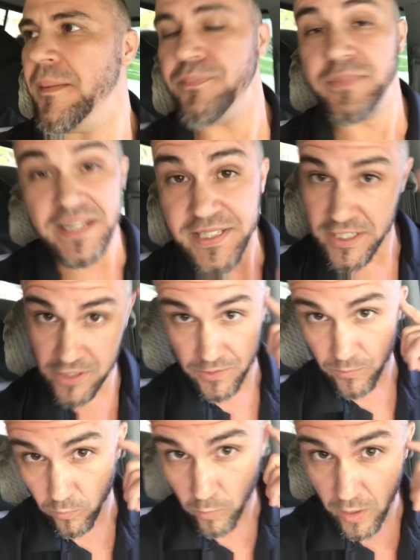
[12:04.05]
this is
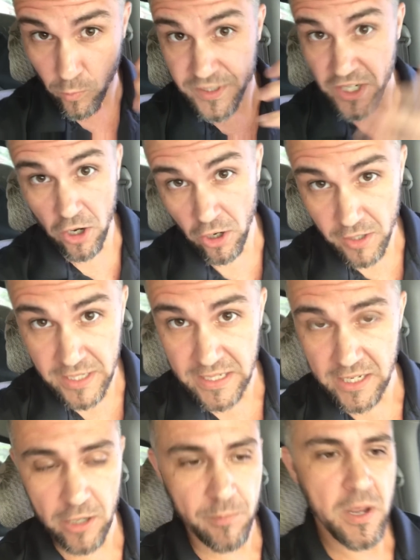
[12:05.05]
what was hurting
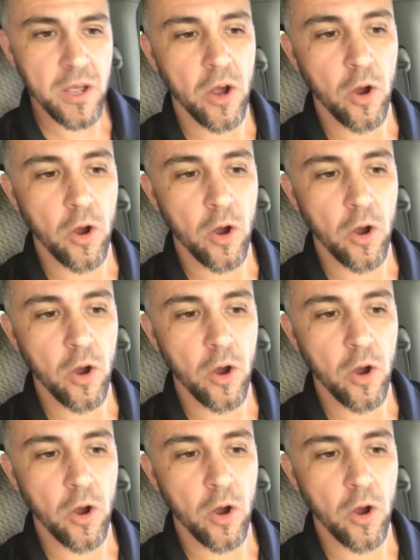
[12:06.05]
him,